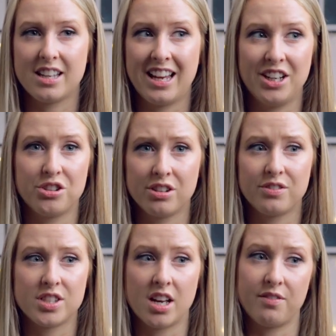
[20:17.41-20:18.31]
He should
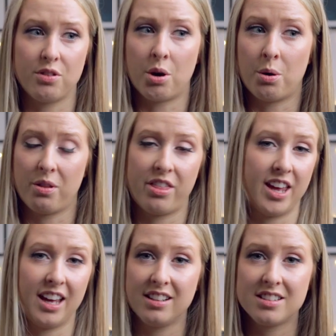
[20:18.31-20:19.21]
have served the whole
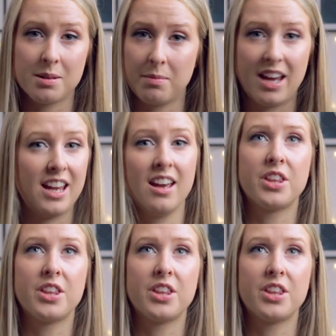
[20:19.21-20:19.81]
thing to me.